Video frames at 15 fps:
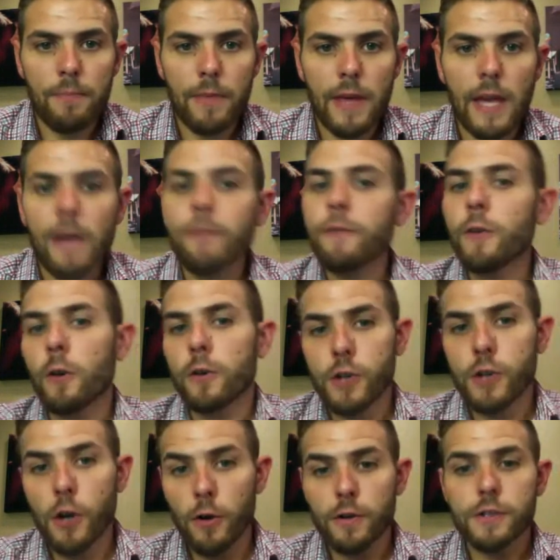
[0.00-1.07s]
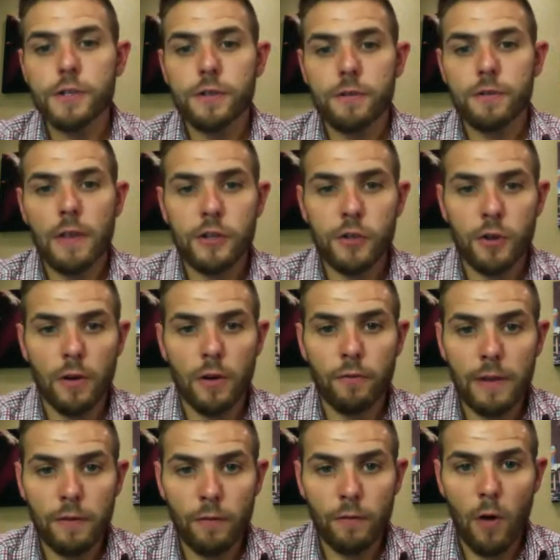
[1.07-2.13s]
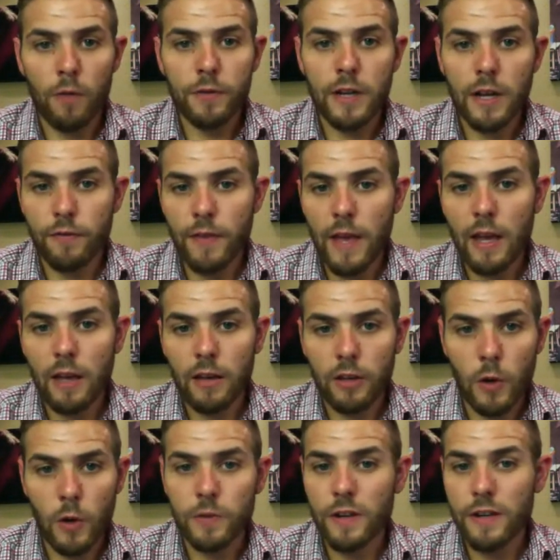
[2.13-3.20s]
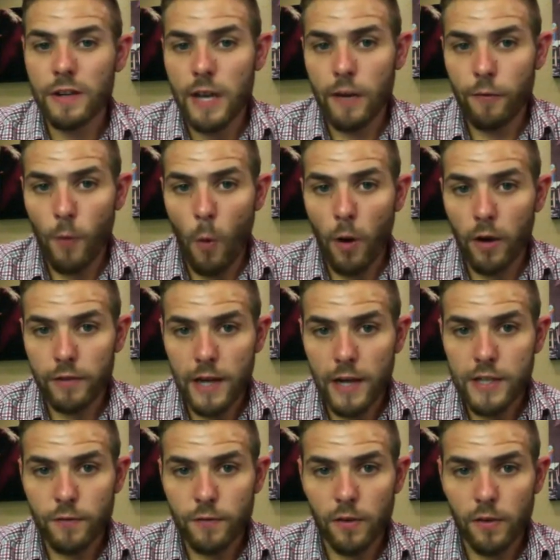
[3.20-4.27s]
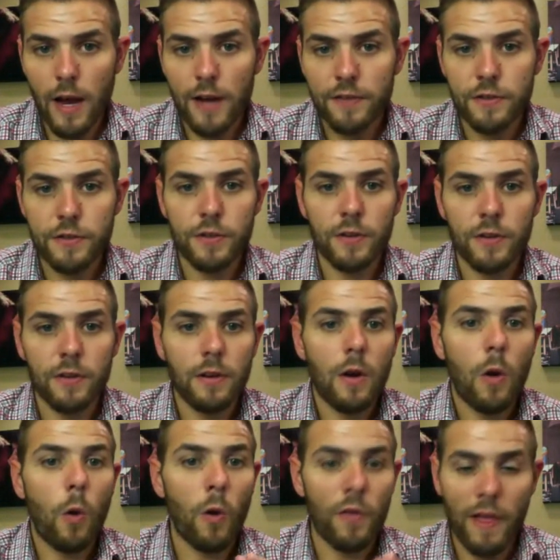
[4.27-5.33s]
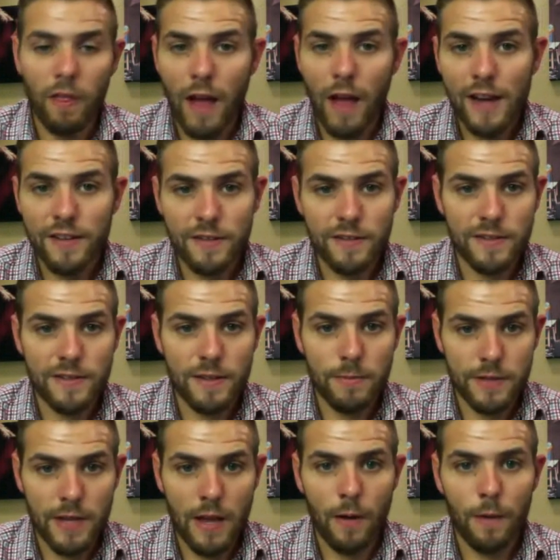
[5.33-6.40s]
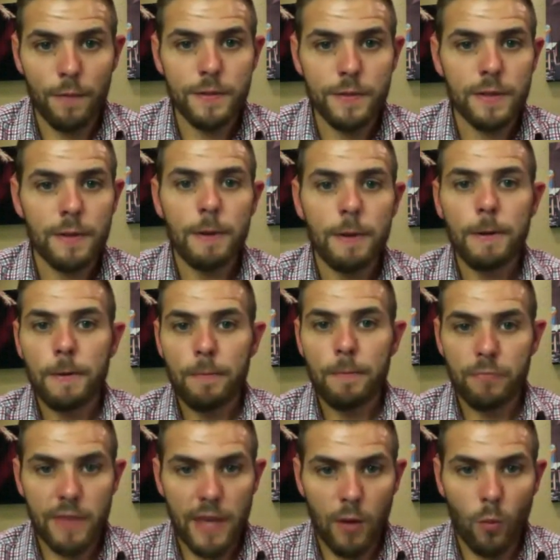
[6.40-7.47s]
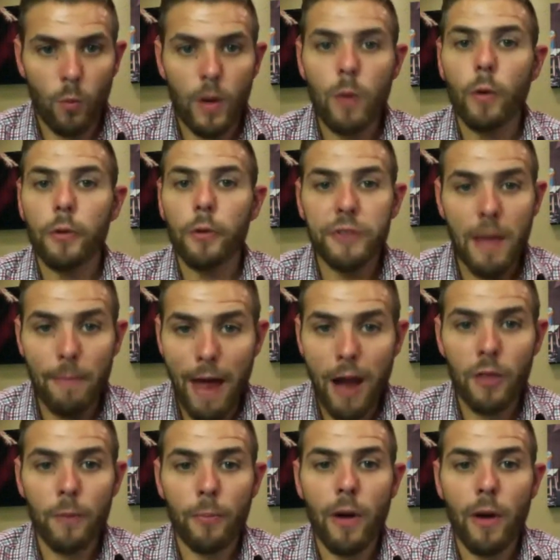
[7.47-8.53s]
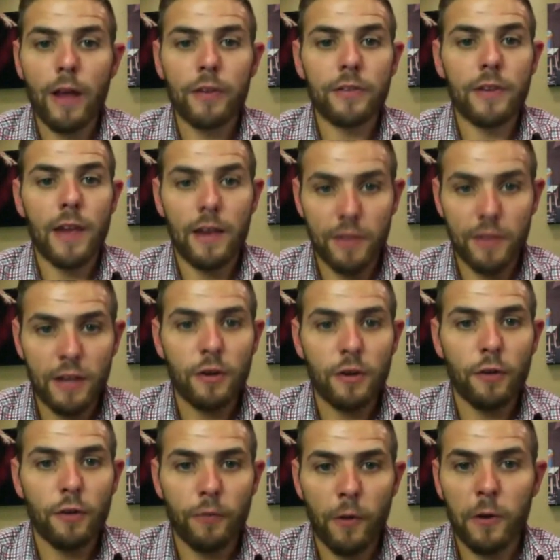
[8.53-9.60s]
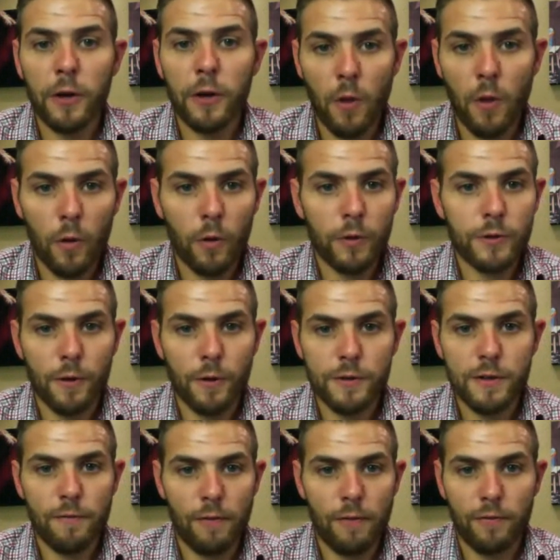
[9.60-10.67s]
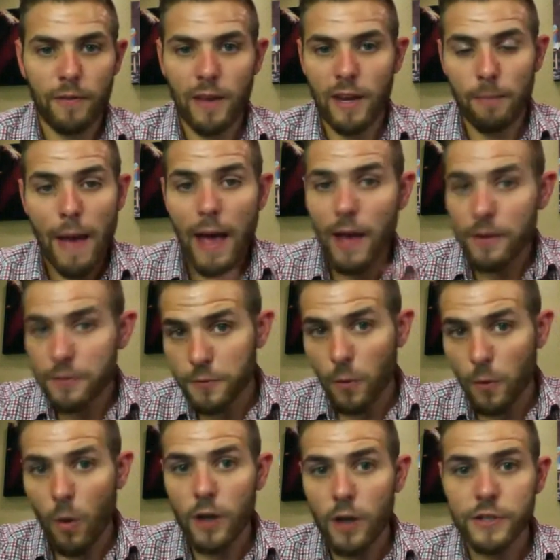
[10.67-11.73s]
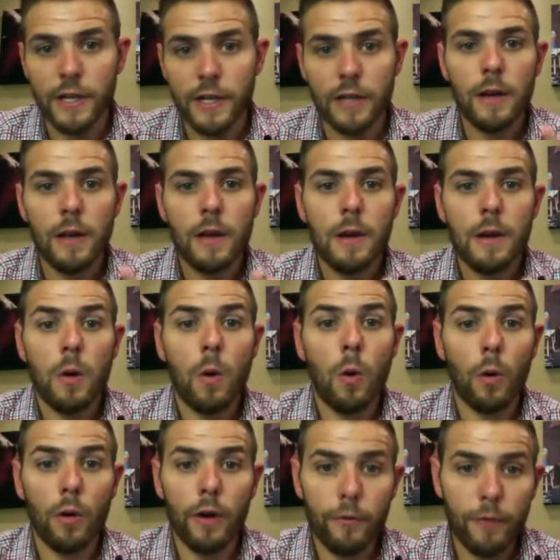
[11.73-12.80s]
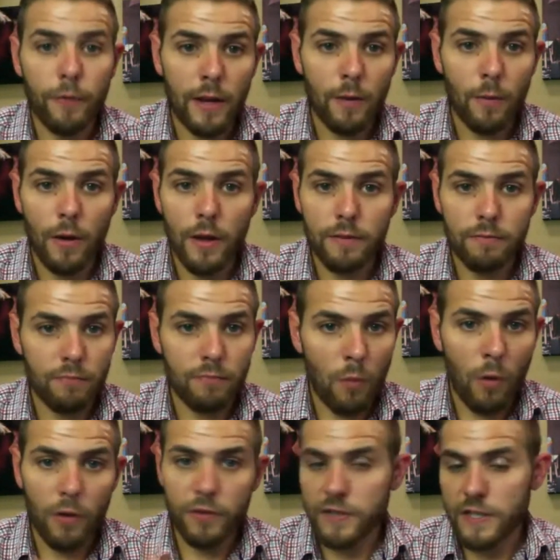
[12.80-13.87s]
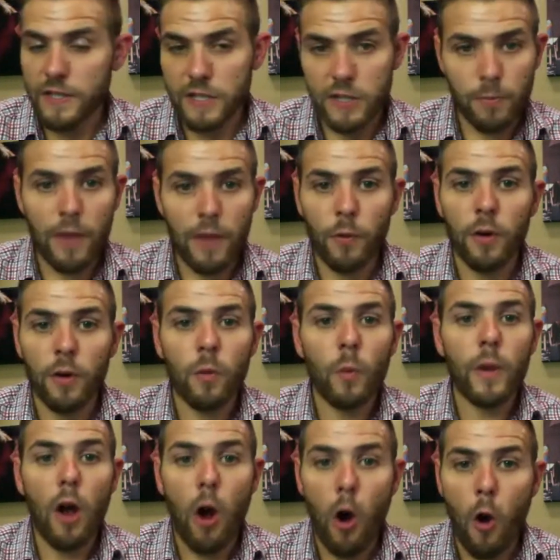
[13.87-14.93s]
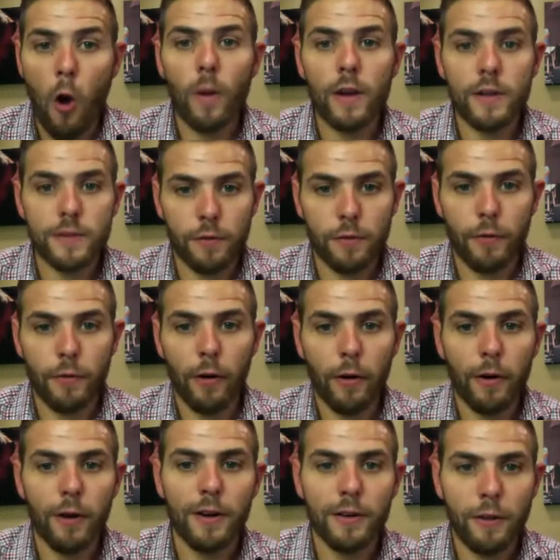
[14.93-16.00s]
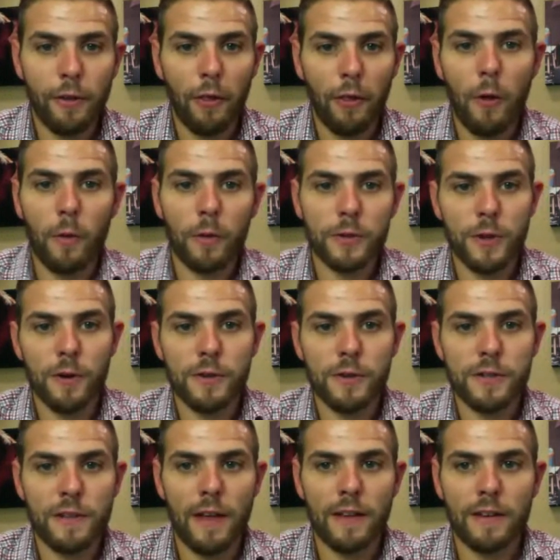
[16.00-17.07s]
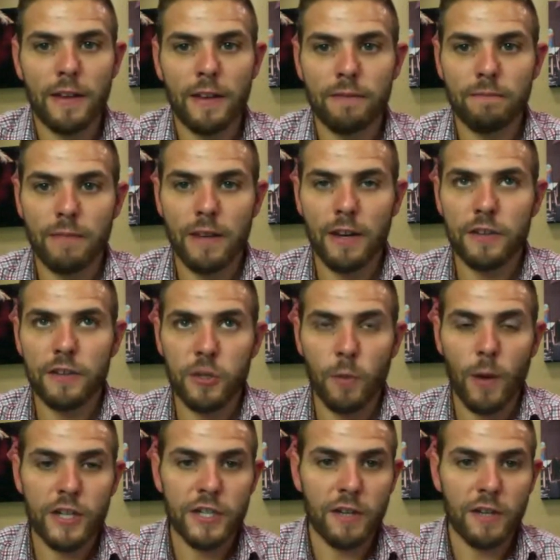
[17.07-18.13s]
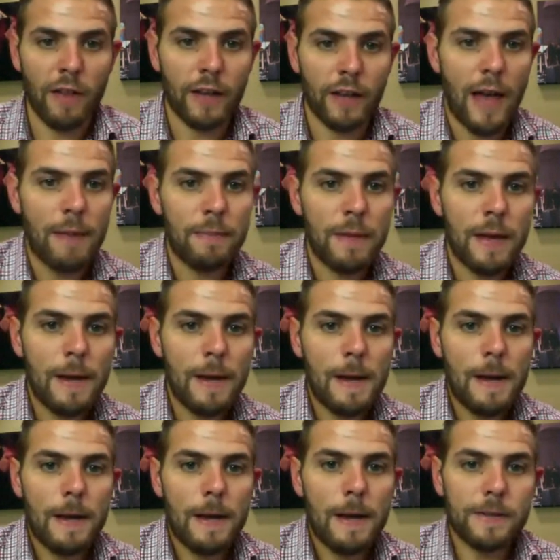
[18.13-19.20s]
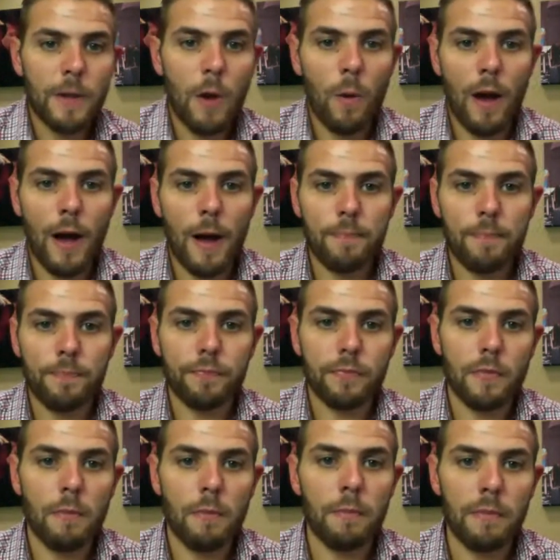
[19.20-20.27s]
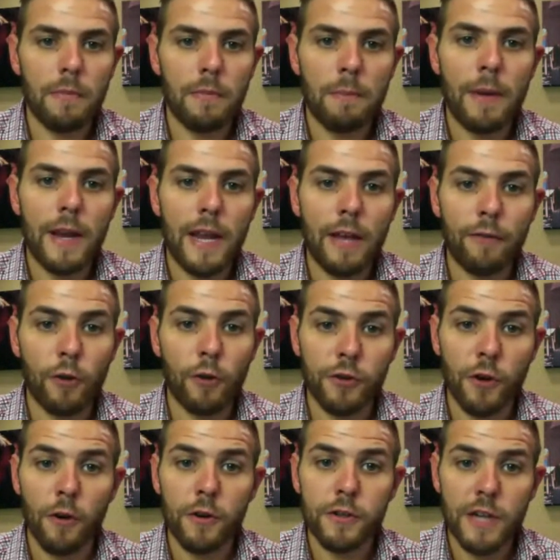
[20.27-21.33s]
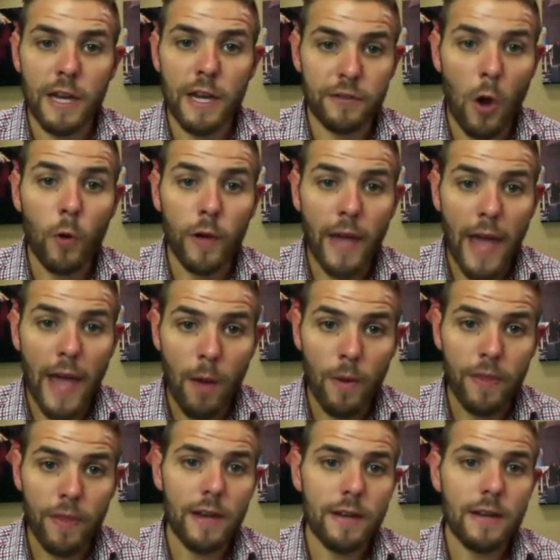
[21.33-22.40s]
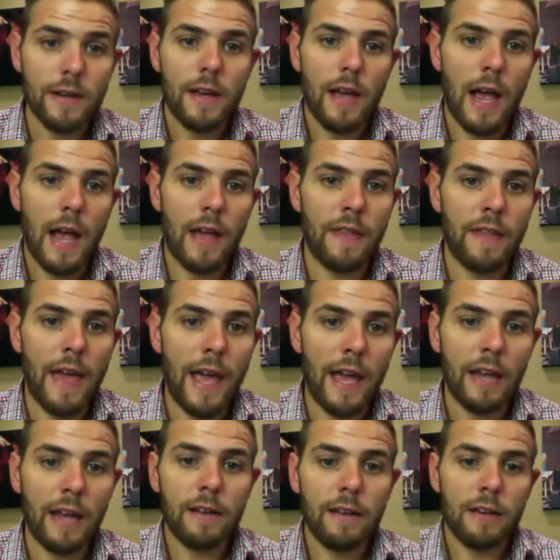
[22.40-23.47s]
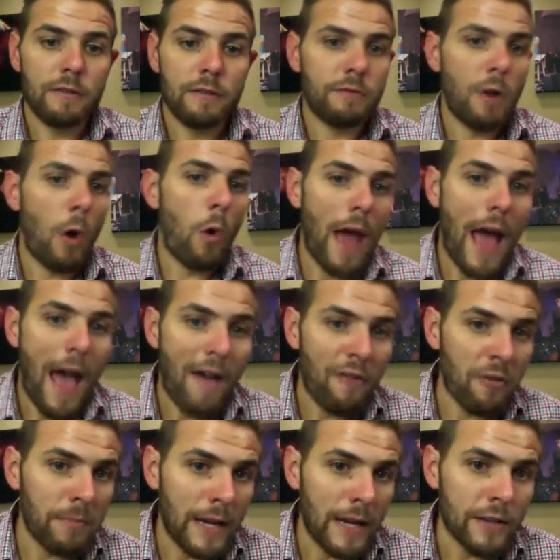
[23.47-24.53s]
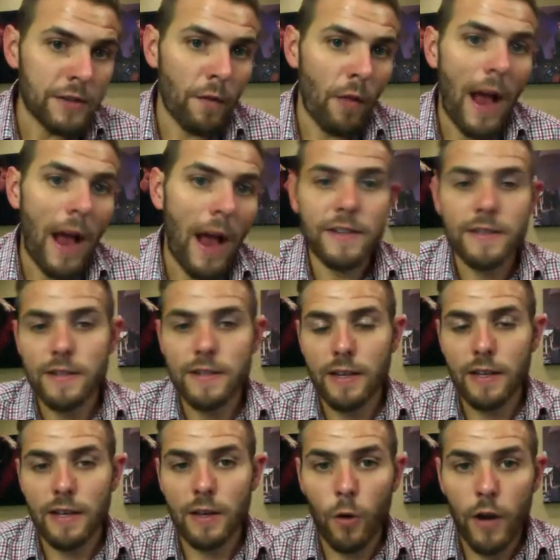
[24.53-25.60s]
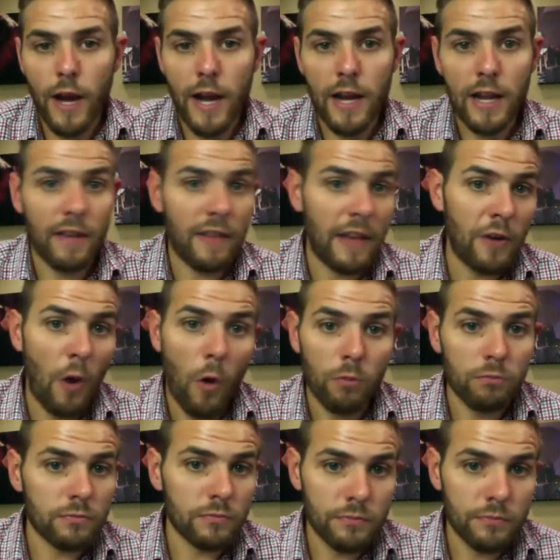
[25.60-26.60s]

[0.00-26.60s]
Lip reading: If your church that you're involved in, if they use a different organization for licensure or they license themselves, then we will step out of the process and defer to your local church. If any pastors are watching or if anyone wants to spread the word, we always defer to the local church in a situation like that. So, but if your church is okay with it and they don't have a means of licensing and ordaining and they don't